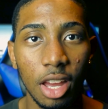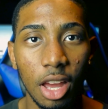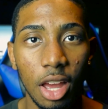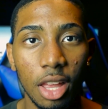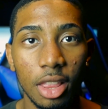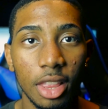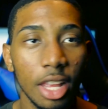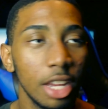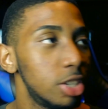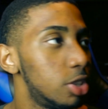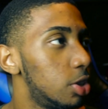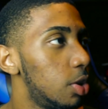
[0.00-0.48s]

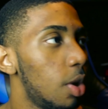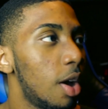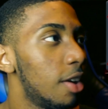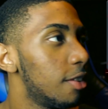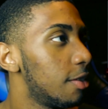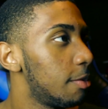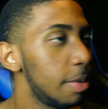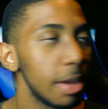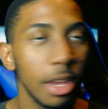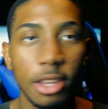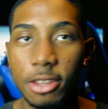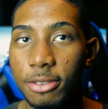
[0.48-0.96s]
Unless you don't
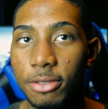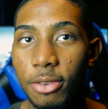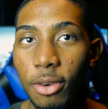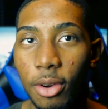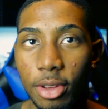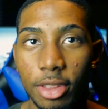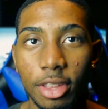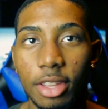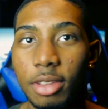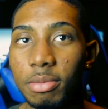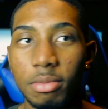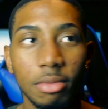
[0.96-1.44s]
have a
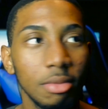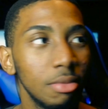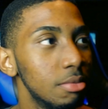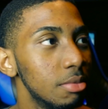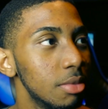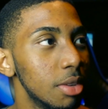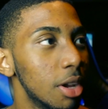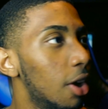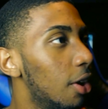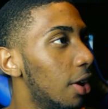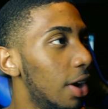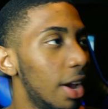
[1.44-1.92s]
PS4, then
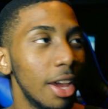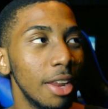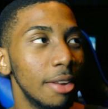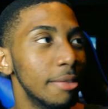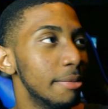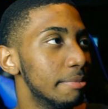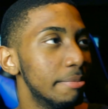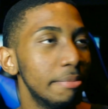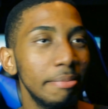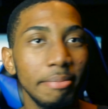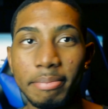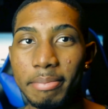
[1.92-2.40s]
go ahead
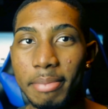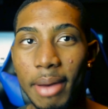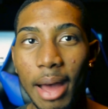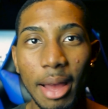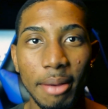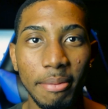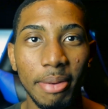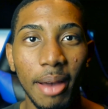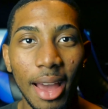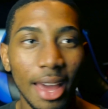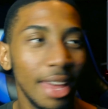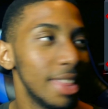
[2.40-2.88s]
and
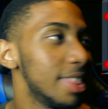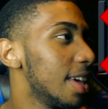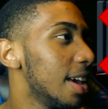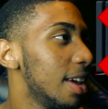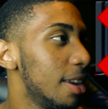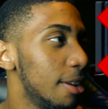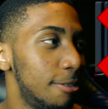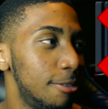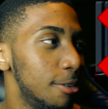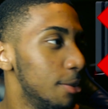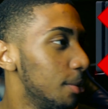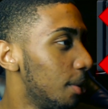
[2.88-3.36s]
buy
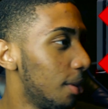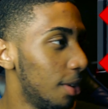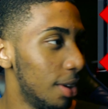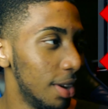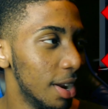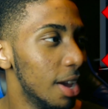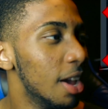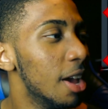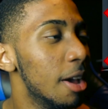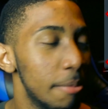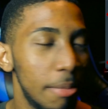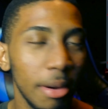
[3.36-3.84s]
that if you
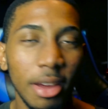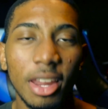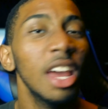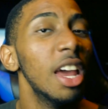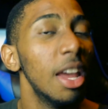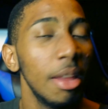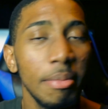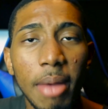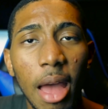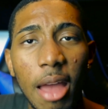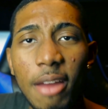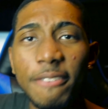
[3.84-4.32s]
want. But
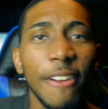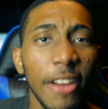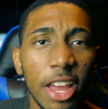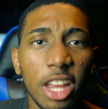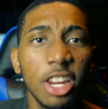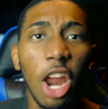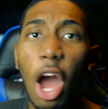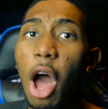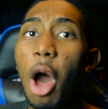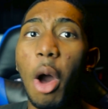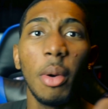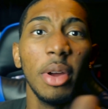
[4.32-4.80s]
in matter of
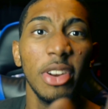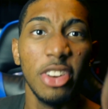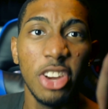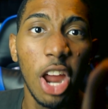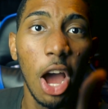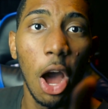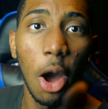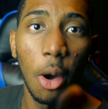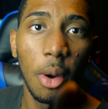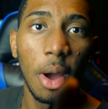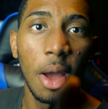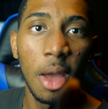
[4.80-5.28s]
fact,
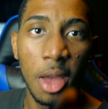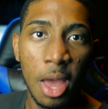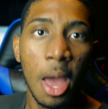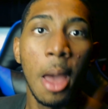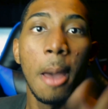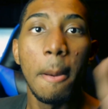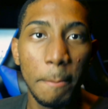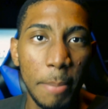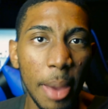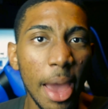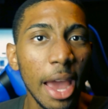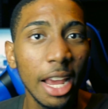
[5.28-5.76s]
no!
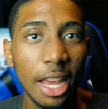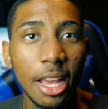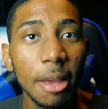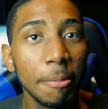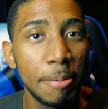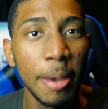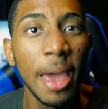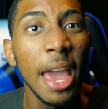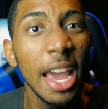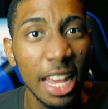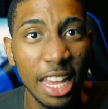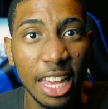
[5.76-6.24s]

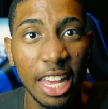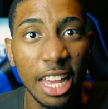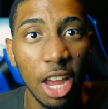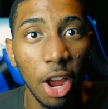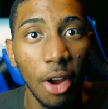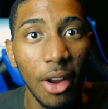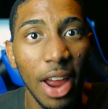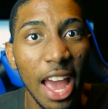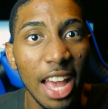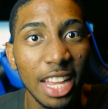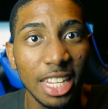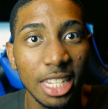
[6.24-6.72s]
Pick
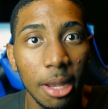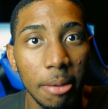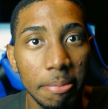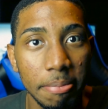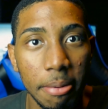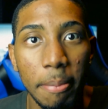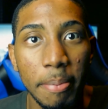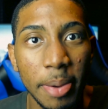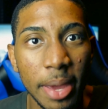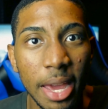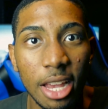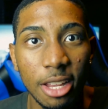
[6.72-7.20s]
your ass up
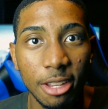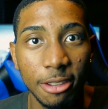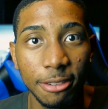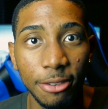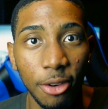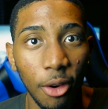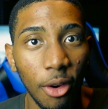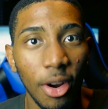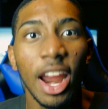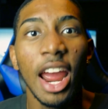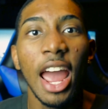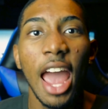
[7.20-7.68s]
a
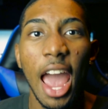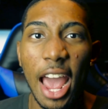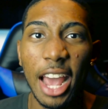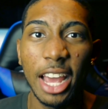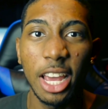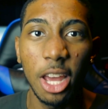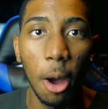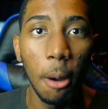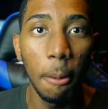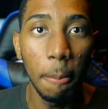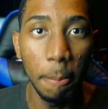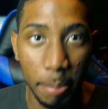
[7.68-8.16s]
PS4
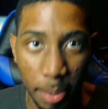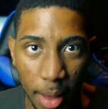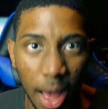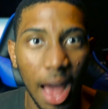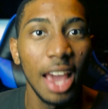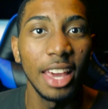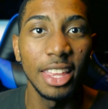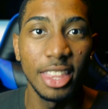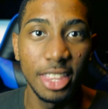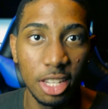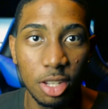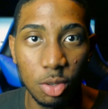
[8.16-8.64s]
and go
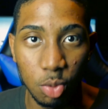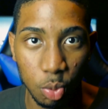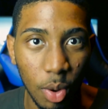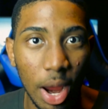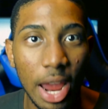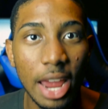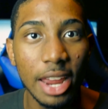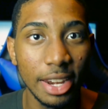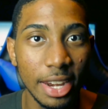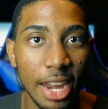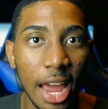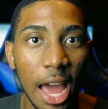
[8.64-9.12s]
buy this
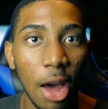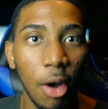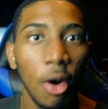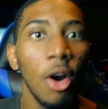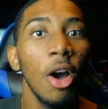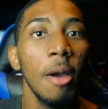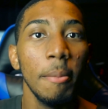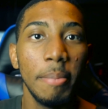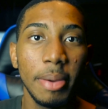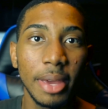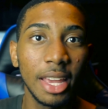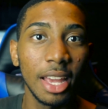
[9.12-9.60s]
right now,
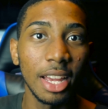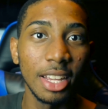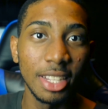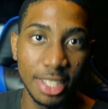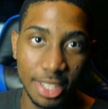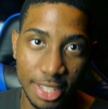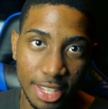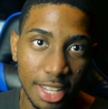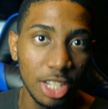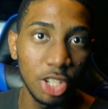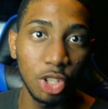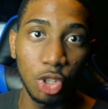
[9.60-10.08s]

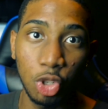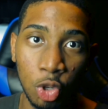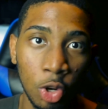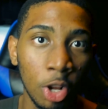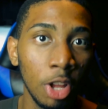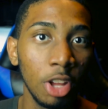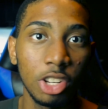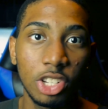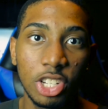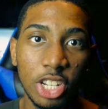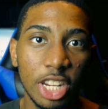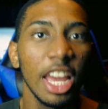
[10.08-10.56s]
because this
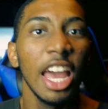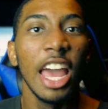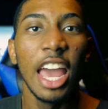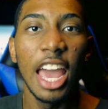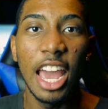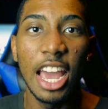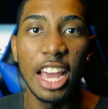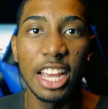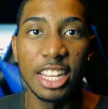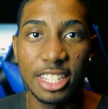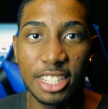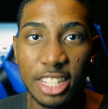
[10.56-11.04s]
trilogy
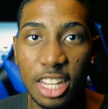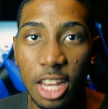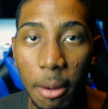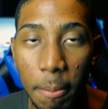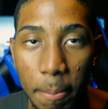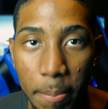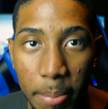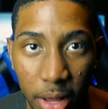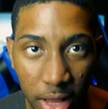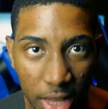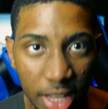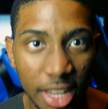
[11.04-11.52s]
is
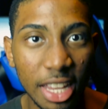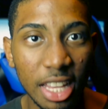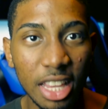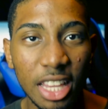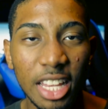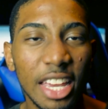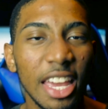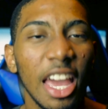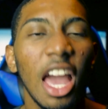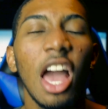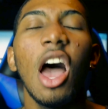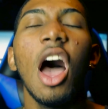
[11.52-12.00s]

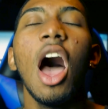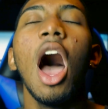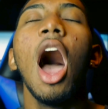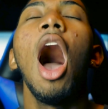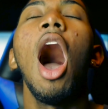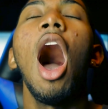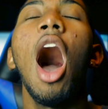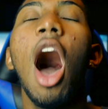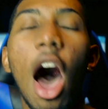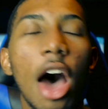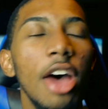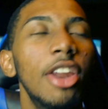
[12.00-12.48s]
completely,
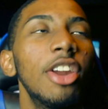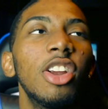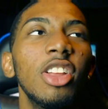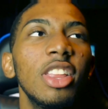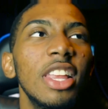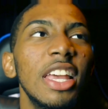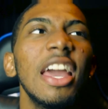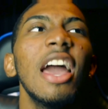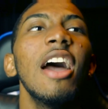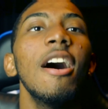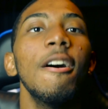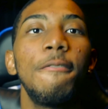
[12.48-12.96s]

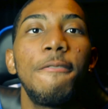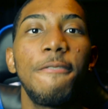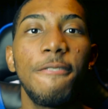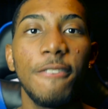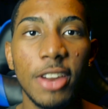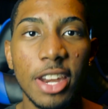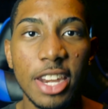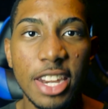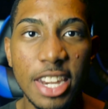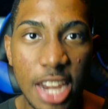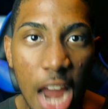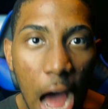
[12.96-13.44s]
utterly
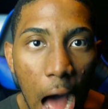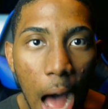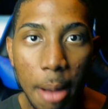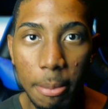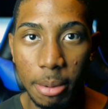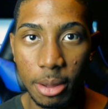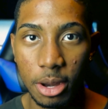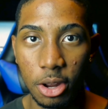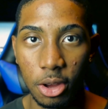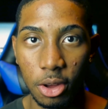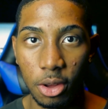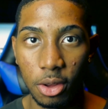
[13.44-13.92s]

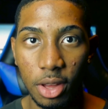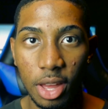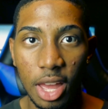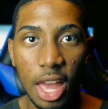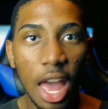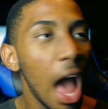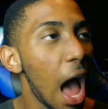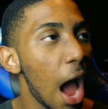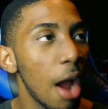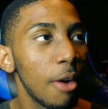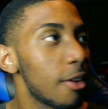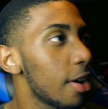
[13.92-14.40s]
phenomenal.
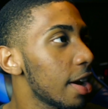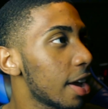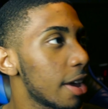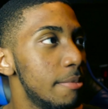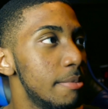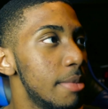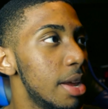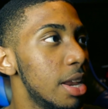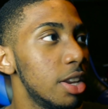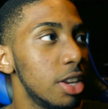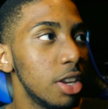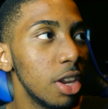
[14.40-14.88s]
I
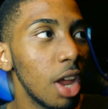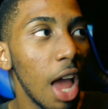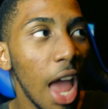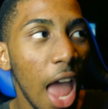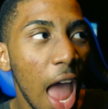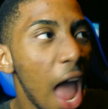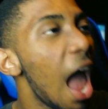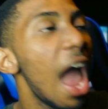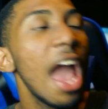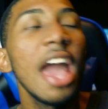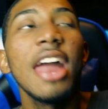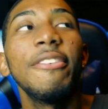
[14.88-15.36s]
recommend
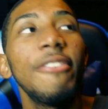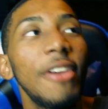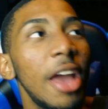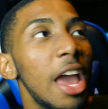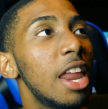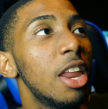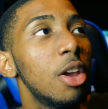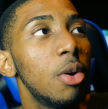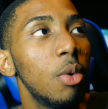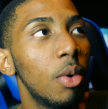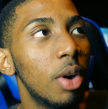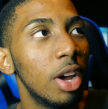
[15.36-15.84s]

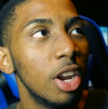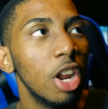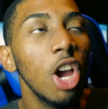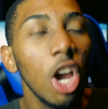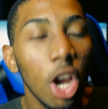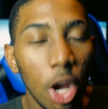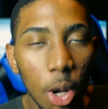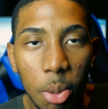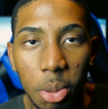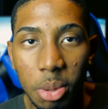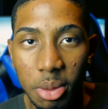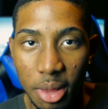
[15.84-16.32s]
anyone
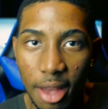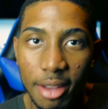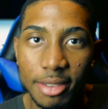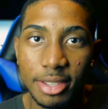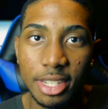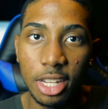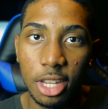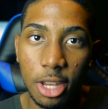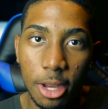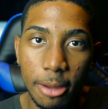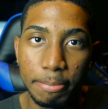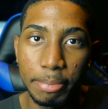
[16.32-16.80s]
who
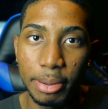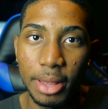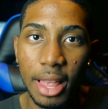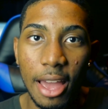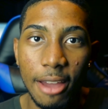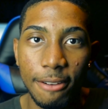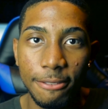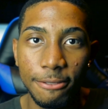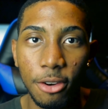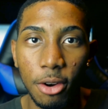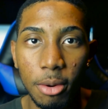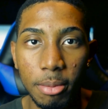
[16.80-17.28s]
loves a good
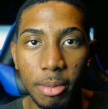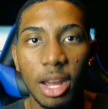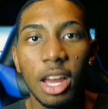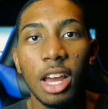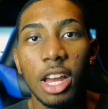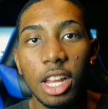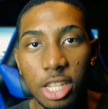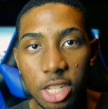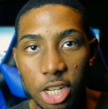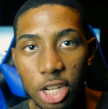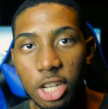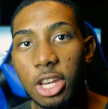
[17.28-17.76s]
platformer
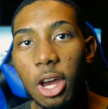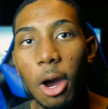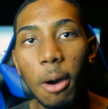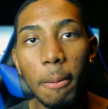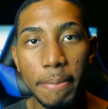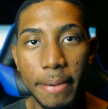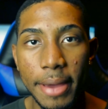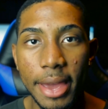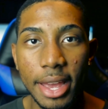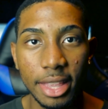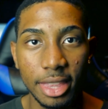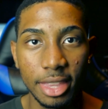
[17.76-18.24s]
to go
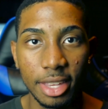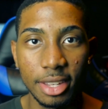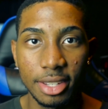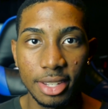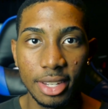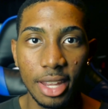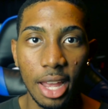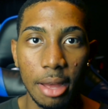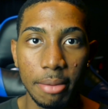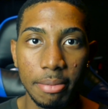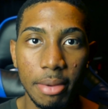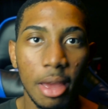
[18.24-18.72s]
pick
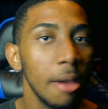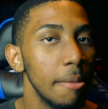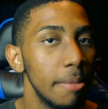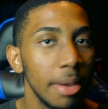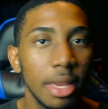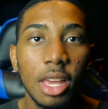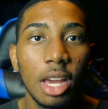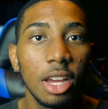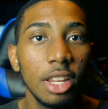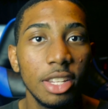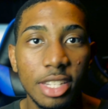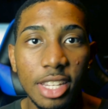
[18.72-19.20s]
this up
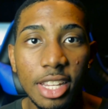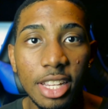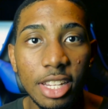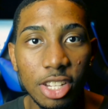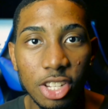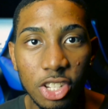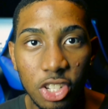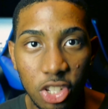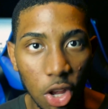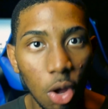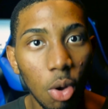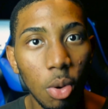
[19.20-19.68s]
because it
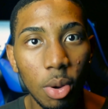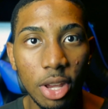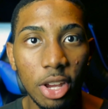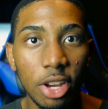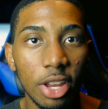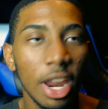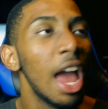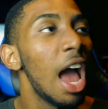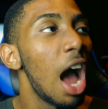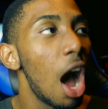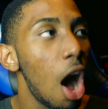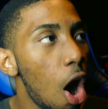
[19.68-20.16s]
is so
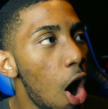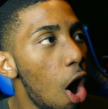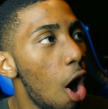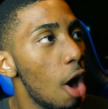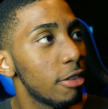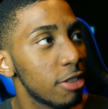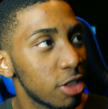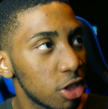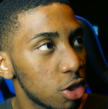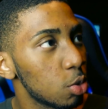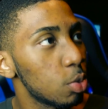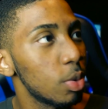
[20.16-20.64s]
good.
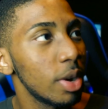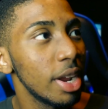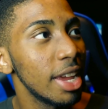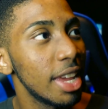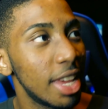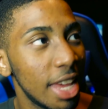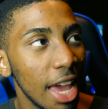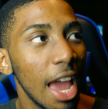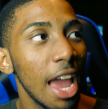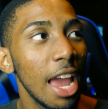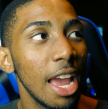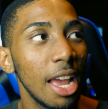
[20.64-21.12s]
All three
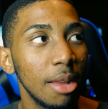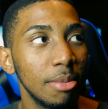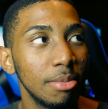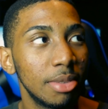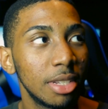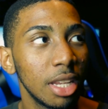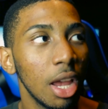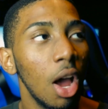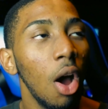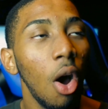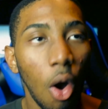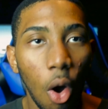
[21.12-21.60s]

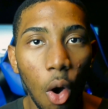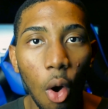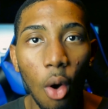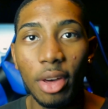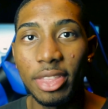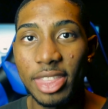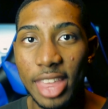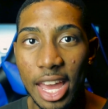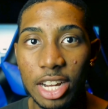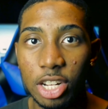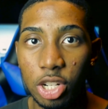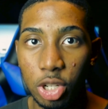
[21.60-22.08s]
games
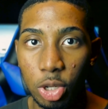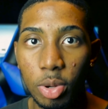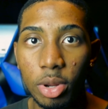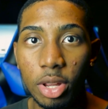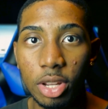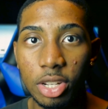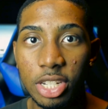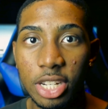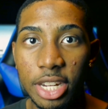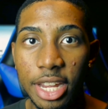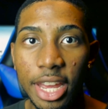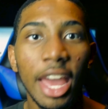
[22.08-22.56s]
on that
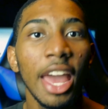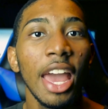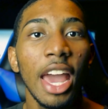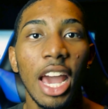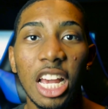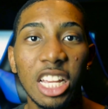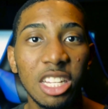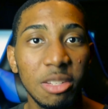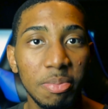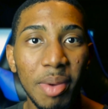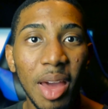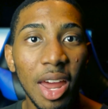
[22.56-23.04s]
trilogy
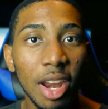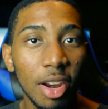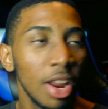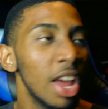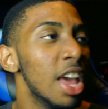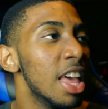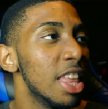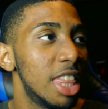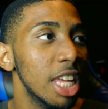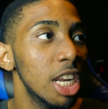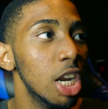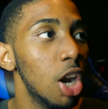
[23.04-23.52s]
is better
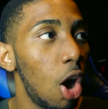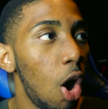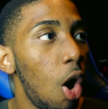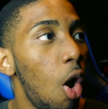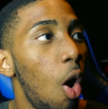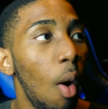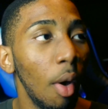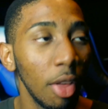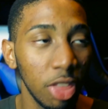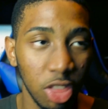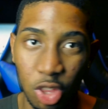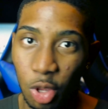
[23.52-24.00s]
than
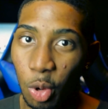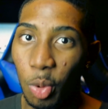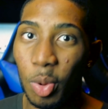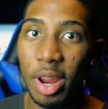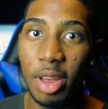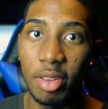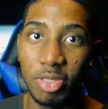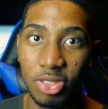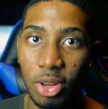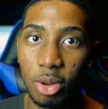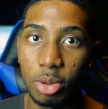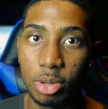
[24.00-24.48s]
all
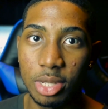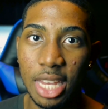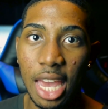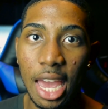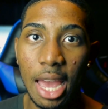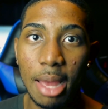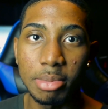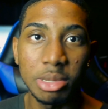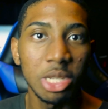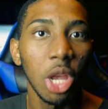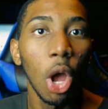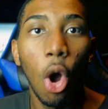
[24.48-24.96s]
three of those
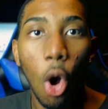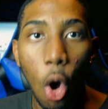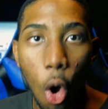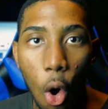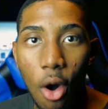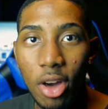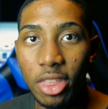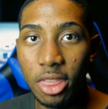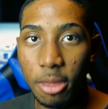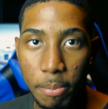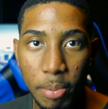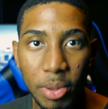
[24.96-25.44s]
games
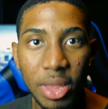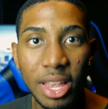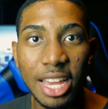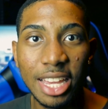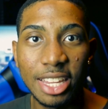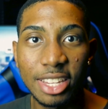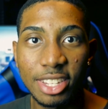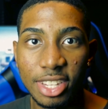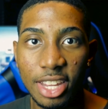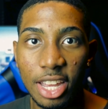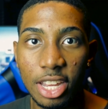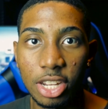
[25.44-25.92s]
on the
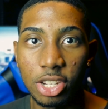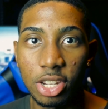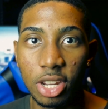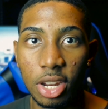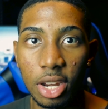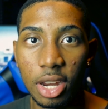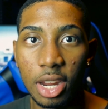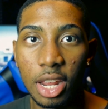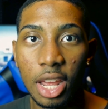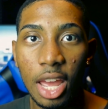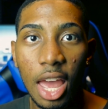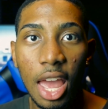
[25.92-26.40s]

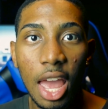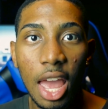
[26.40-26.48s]
PlayStation.